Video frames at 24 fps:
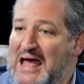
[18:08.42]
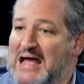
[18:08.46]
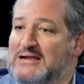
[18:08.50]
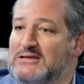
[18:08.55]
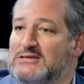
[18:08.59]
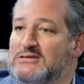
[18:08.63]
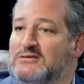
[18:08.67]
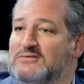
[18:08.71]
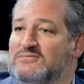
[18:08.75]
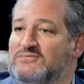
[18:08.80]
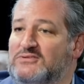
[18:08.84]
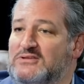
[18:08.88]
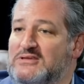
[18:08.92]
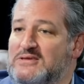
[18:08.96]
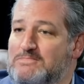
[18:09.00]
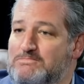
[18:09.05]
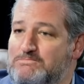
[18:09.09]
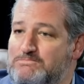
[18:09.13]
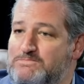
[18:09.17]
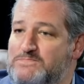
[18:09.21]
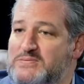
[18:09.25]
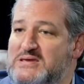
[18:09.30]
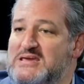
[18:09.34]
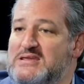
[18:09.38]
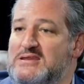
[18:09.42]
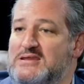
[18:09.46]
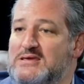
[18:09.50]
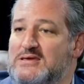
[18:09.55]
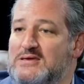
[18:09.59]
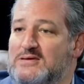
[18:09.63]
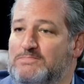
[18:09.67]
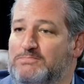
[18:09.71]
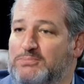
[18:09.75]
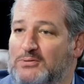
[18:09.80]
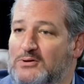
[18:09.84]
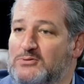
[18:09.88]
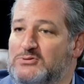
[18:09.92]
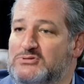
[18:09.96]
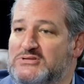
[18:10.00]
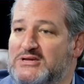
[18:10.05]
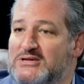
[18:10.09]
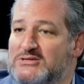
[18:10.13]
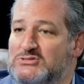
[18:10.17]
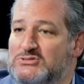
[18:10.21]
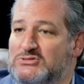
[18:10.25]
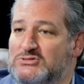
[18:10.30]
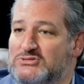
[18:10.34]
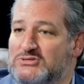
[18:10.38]
actively beating
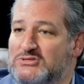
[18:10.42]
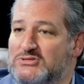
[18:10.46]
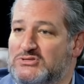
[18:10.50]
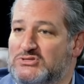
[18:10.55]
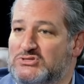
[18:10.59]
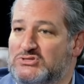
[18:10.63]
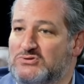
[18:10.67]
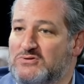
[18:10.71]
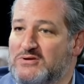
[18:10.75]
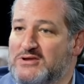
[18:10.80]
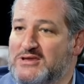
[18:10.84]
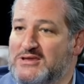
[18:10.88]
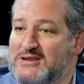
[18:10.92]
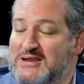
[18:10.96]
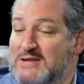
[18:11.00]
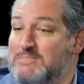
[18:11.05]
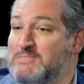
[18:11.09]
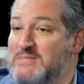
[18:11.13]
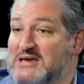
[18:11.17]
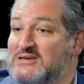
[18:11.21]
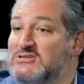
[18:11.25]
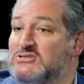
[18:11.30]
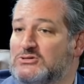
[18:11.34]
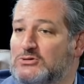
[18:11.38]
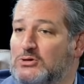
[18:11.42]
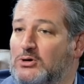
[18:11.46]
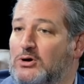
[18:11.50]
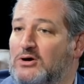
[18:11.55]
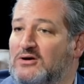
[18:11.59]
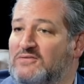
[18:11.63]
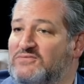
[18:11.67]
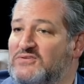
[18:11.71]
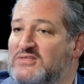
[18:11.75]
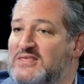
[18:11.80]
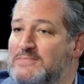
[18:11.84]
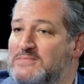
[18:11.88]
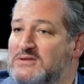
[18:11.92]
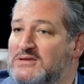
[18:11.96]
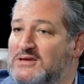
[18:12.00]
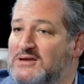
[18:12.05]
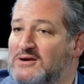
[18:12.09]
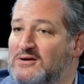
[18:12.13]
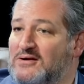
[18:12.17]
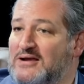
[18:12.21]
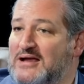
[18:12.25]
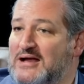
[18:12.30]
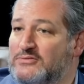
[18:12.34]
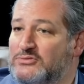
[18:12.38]
protesters in the street, it makes it hard for them to
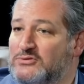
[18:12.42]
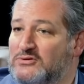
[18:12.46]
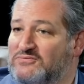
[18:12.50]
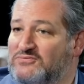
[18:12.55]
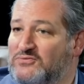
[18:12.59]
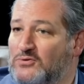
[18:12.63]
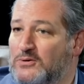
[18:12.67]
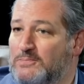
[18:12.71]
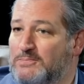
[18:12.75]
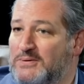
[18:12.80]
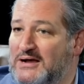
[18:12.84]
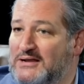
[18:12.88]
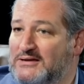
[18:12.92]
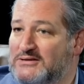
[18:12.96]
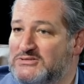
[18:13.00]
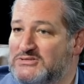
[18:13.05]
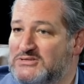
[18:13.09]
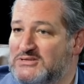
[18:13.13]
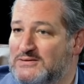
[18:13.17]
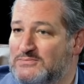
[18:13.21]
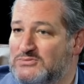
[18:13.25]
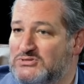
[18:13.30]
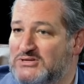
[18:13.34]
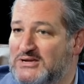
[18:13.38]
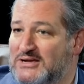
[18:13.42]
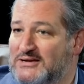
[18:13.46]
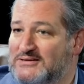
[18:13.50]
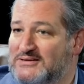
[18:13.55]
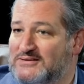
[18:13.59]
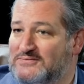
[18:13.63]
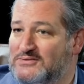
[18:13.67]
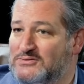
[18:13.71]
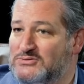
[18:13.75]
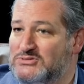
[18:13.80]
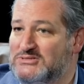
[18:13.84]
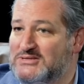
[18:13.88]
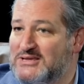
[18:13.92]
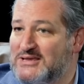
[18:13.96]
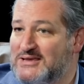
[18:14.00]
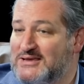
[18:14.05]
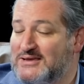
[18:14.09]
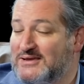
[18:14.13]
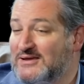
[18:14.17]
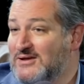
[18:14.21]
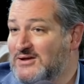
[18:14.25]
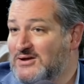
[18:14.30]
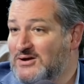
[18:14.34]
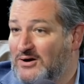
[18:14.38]
carry out their foreign policy objective of
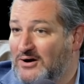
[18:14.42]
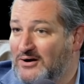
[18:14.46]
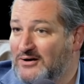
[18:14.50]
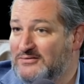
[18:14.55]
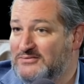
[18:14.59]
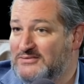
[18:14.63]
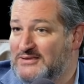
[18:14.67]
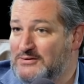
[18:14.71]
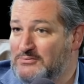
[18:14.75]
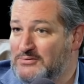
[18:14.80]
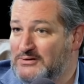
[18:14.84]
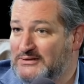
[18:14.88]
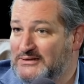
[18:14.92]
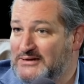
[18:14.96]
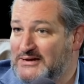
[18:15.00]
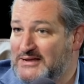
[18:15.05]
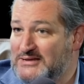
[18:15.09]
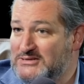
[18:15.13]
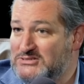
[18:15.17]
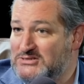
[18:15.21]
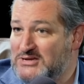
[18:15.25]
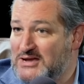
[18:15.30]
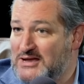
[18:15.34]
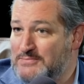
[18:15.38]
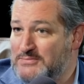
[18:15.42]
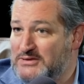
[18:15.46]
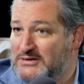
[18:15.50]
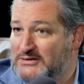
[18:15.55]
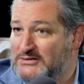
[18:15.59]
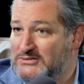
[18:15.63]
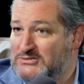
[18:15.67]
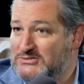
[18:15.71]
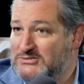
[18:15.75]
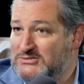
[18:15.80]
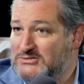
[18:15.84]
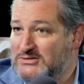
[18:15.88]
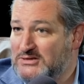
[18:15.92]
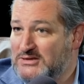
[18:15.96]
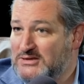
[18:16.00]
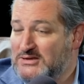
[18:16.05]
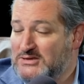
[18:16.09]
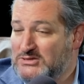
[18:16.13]
saying, aren't they really nice communists?